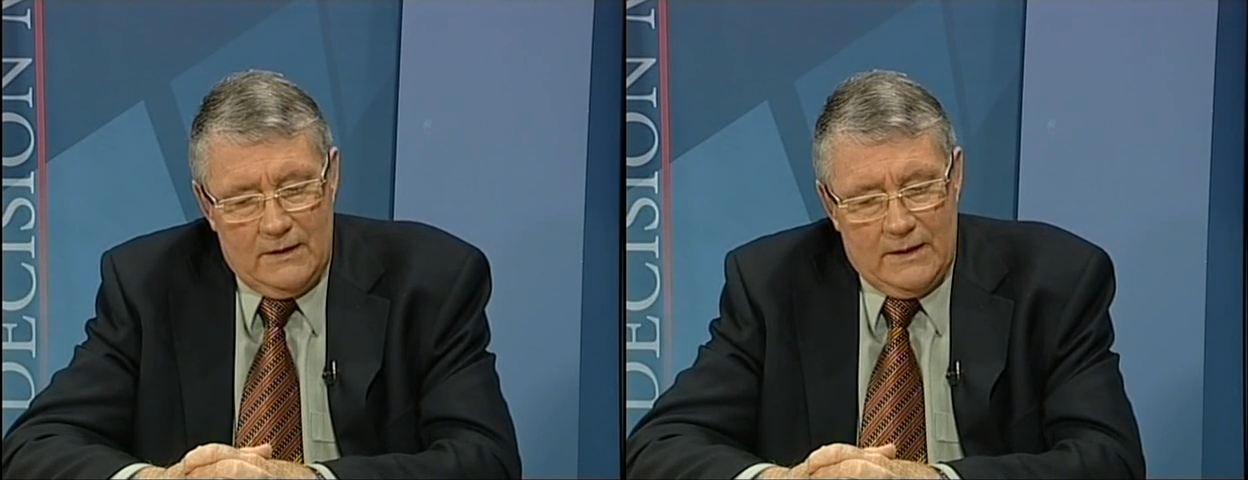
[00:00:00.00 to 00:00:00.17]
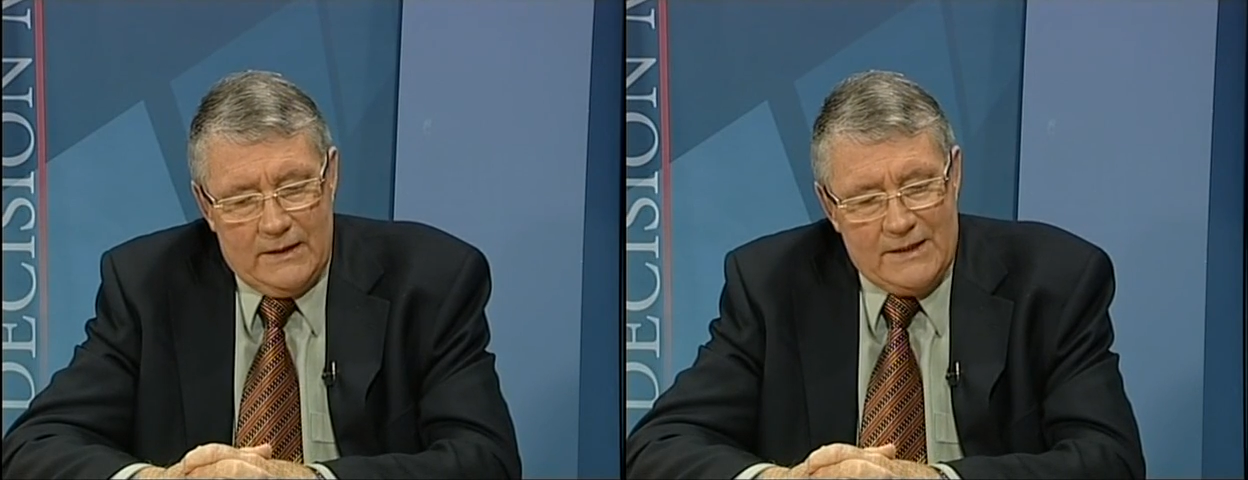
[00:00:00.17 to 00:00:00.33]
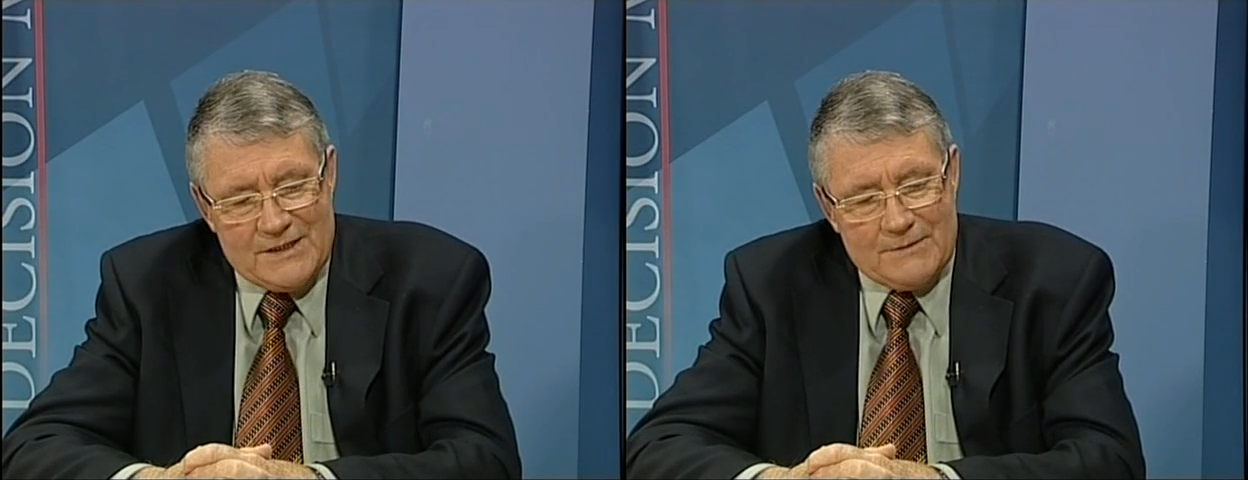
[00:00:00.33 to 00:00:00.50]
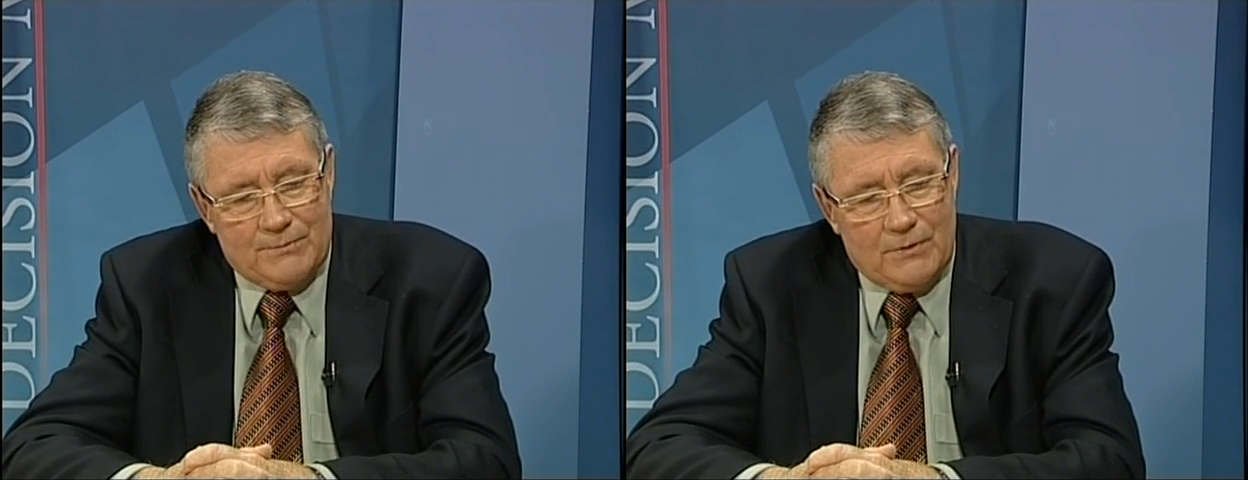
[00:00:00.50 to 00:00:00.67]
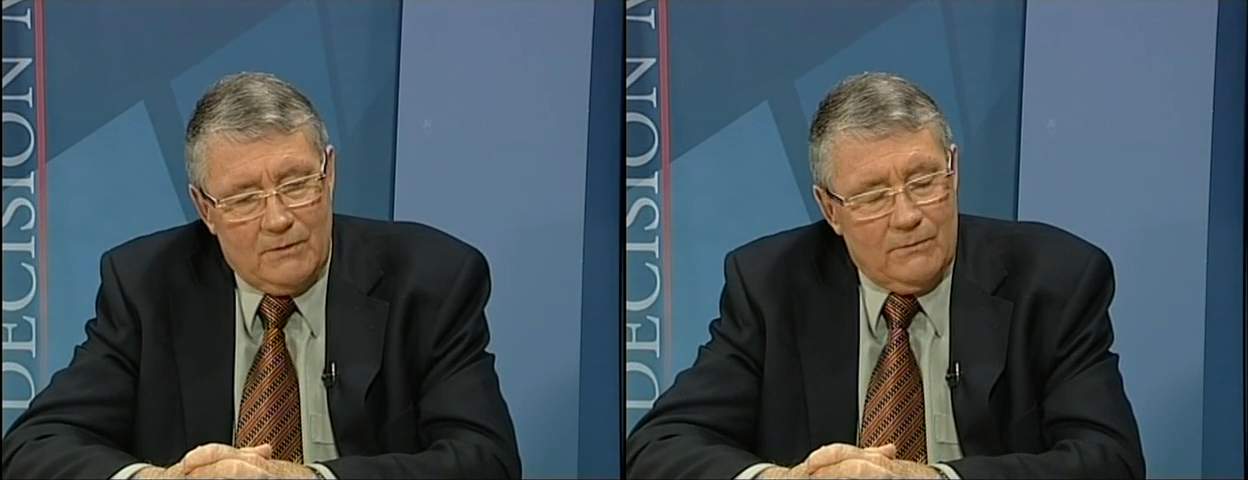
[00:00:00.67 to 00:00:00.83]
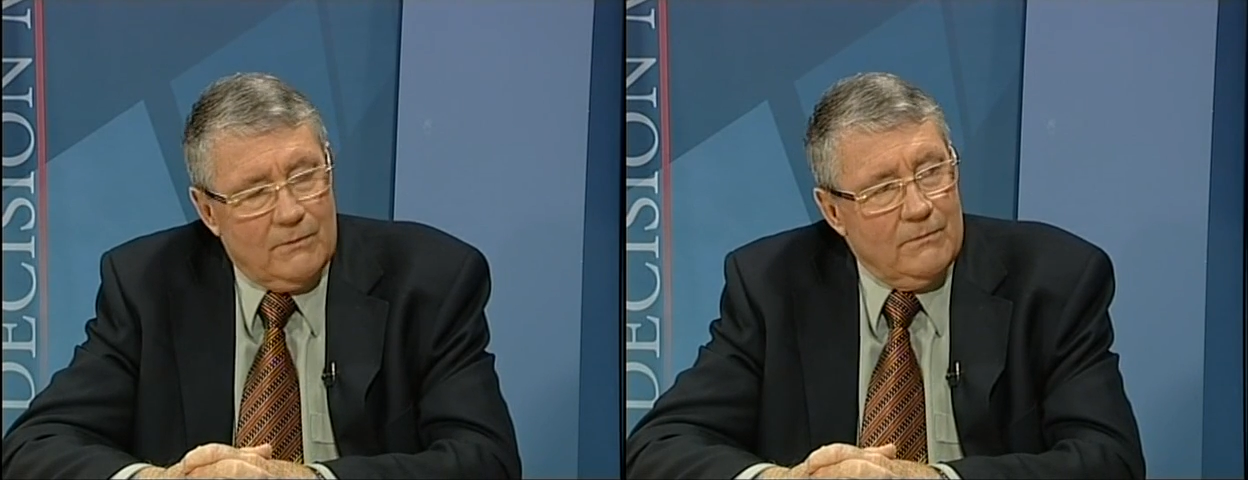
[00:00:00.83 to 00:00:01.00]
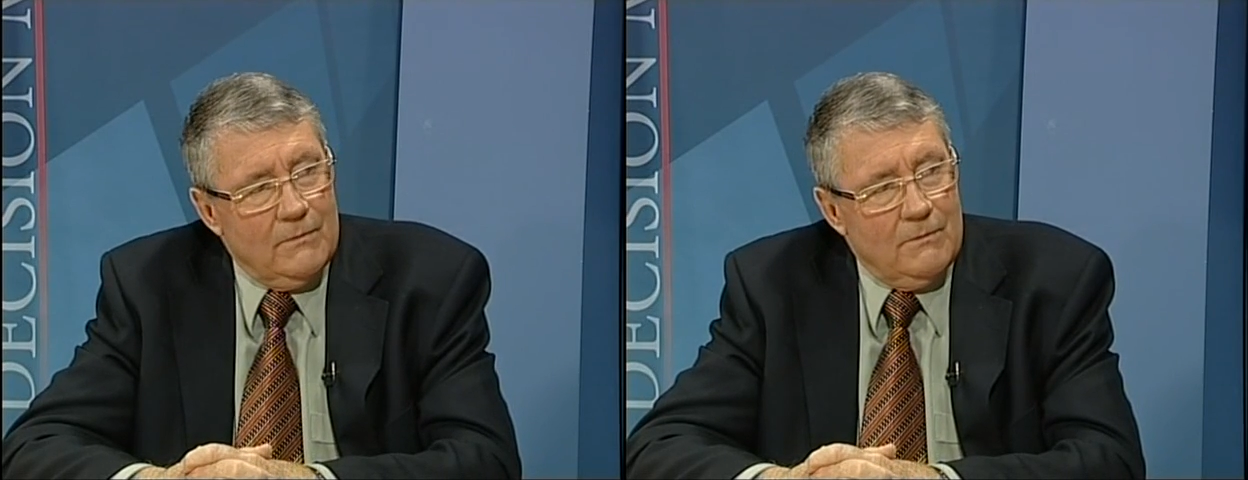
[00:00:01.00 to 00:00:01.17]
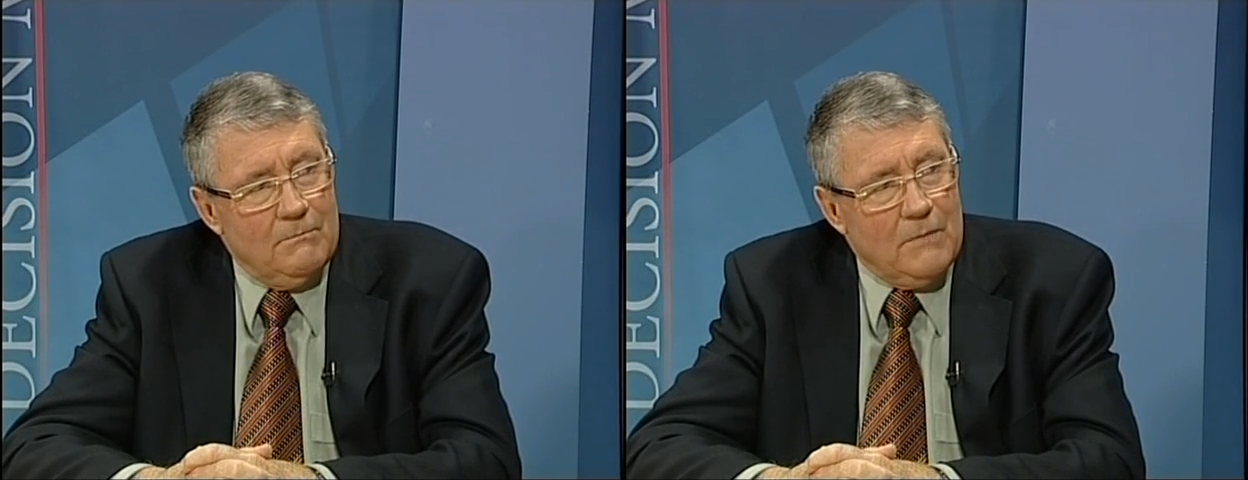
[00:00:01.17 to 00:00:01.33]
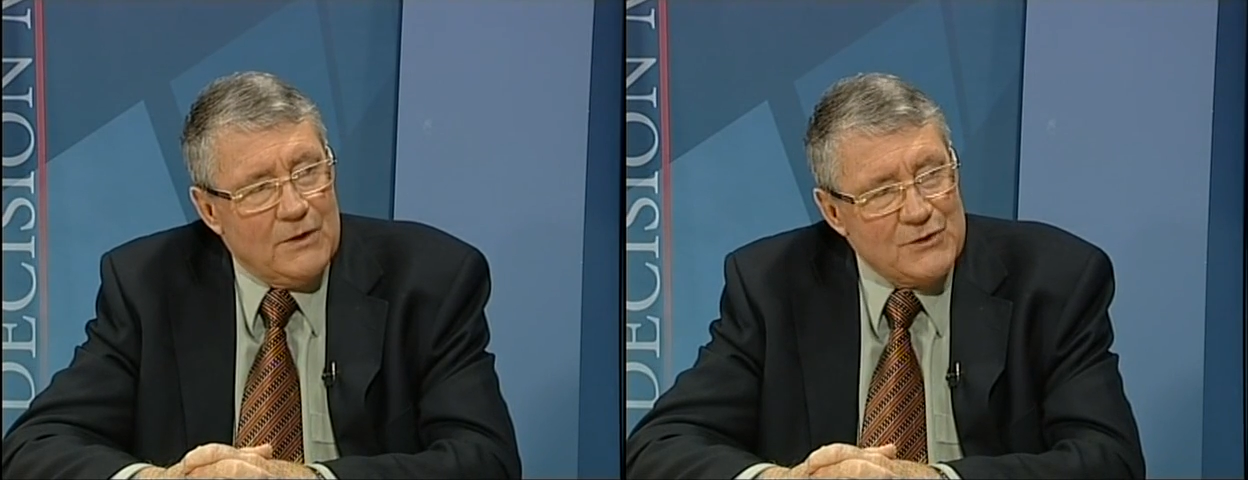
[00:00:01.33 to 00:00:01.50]
And here's the problem.
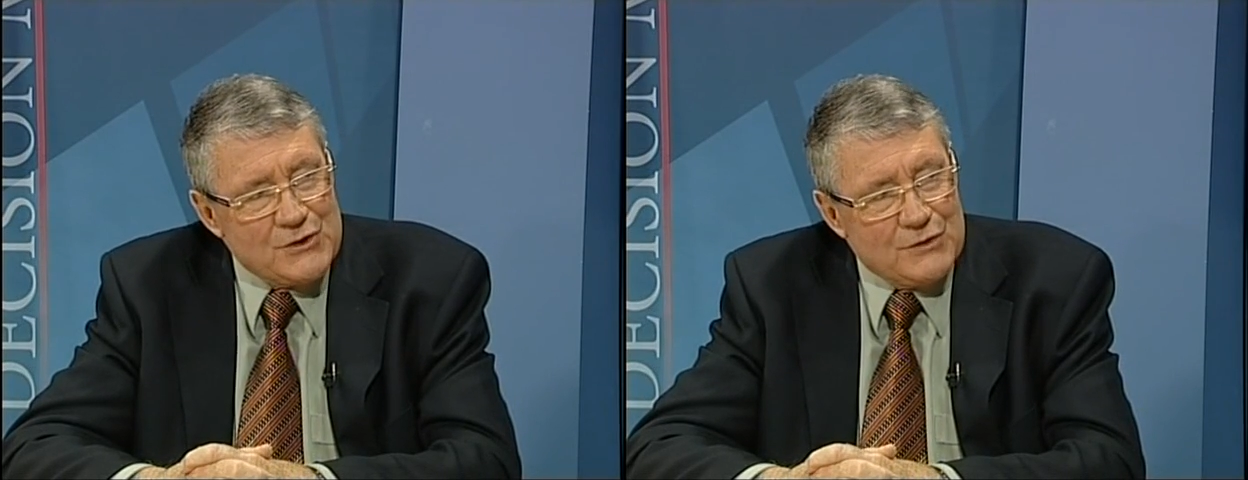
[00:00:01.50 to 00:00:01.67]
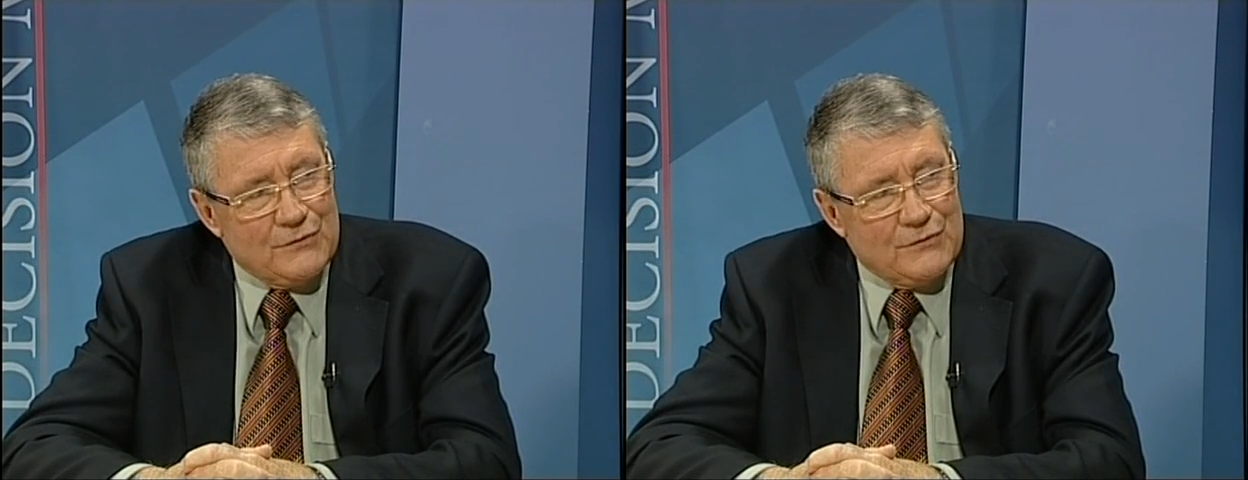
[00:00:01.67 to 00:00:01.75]
Most